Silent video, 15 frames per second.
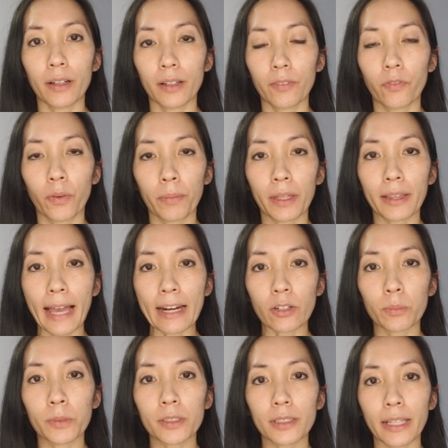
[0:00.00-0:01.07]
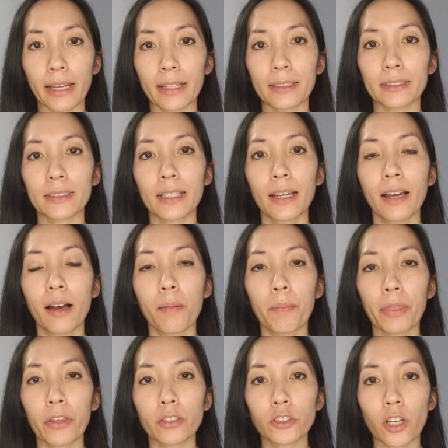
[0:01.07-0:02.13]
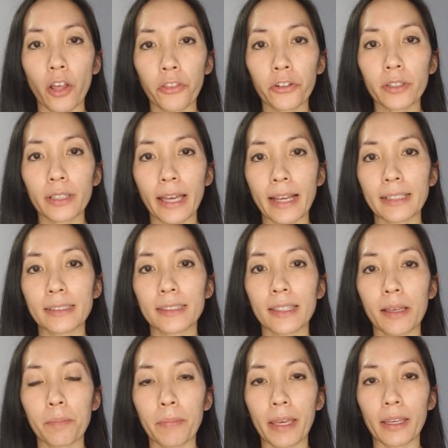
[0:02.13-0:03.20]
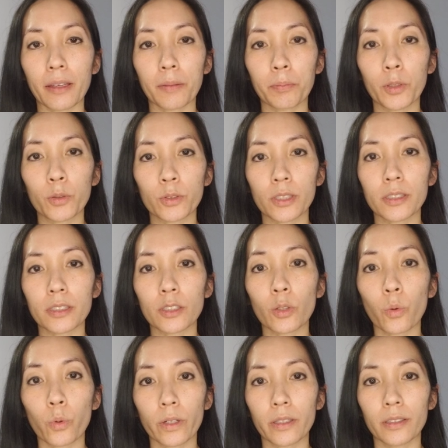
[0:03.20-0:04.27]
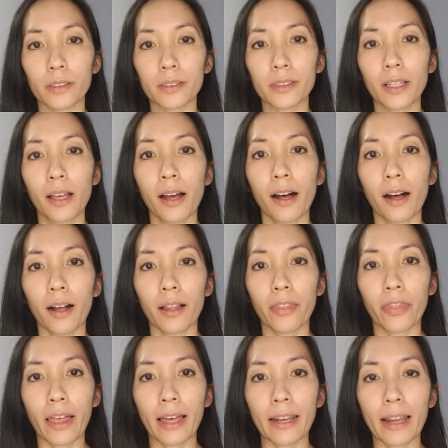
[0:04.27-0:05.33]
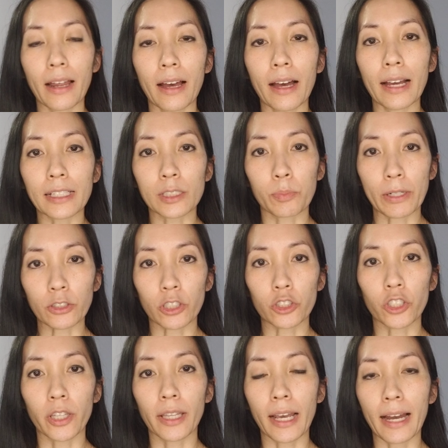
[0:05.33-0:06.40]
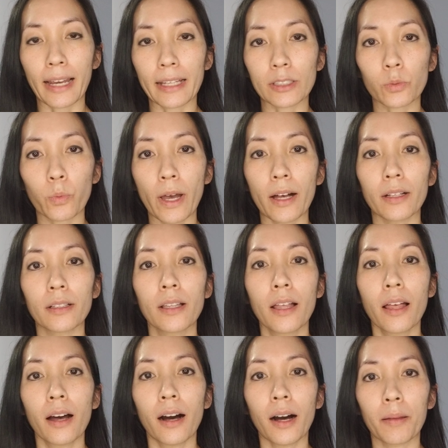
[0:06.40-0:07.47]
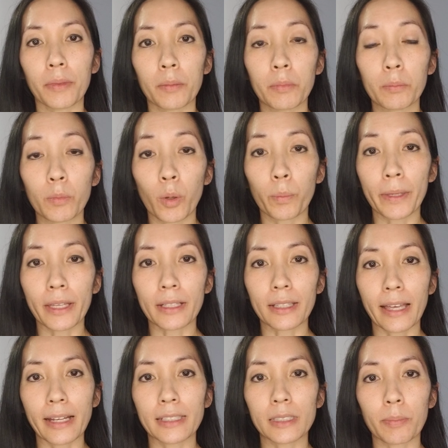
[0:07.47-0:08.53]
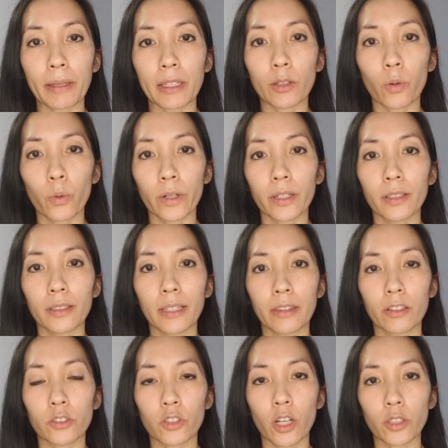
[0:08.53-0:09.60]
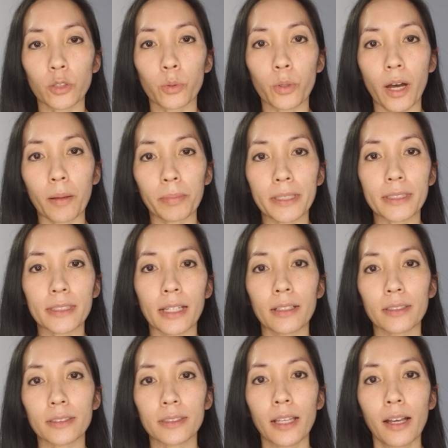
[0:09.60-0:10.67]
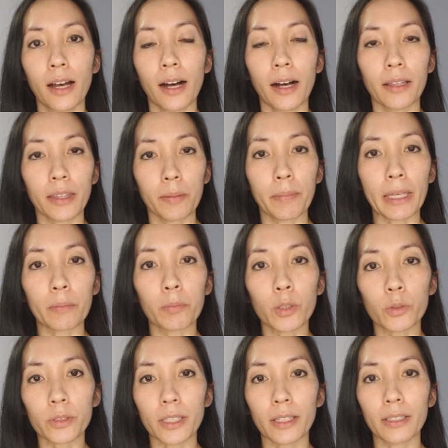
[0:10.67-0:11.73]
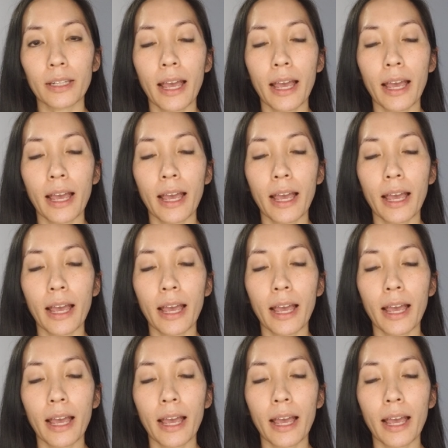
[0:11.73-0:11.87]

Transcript: from the lacrimal gland. But there's other glands that make mucins and oils that express onto the eye as well. The meibomian glands make an oil, and there's also goblet cells that make mucin.